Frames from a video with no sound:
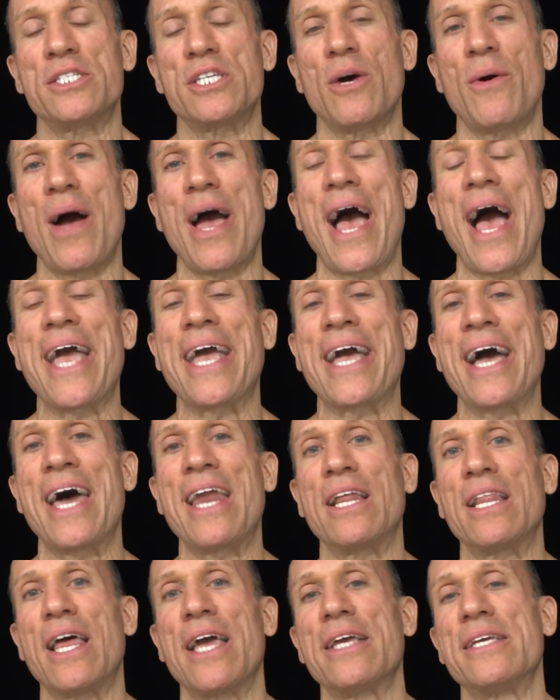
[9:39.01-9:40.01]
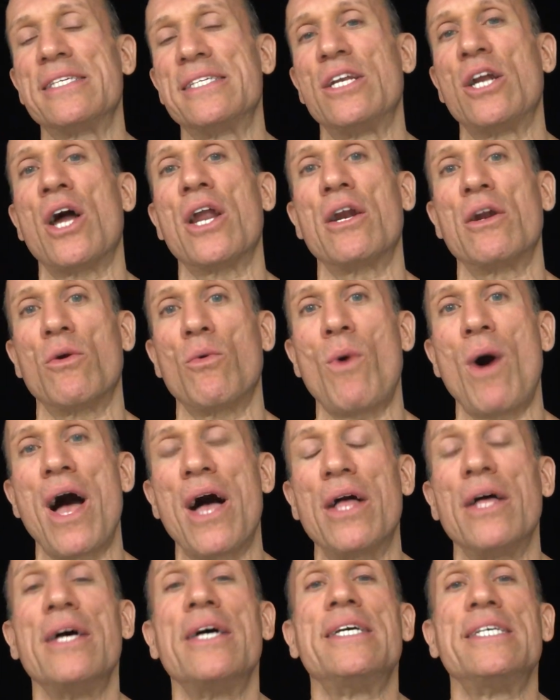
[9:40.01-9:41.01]
So I kind of like sit on it a
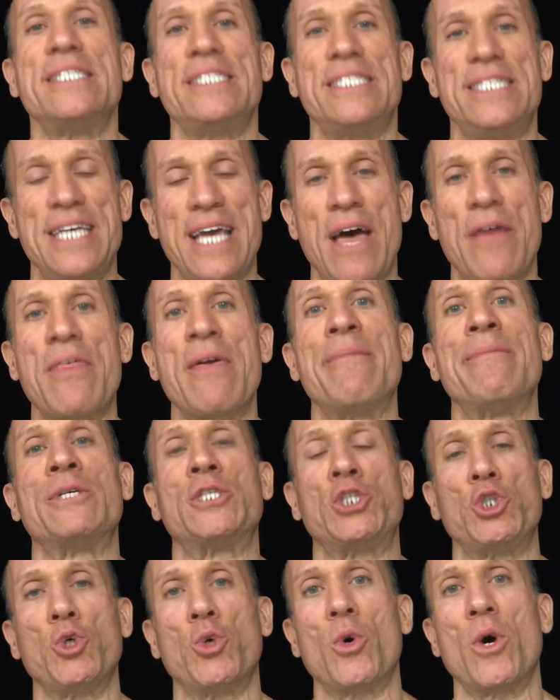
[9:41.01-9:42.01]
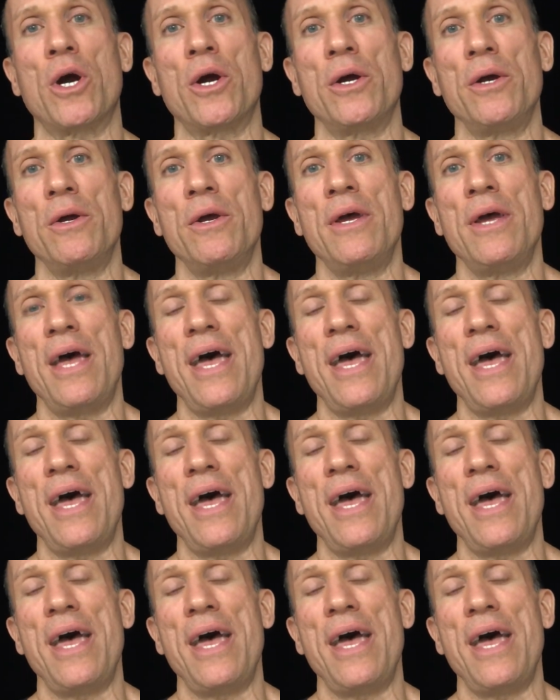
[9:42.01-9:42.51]
while, see how they mature,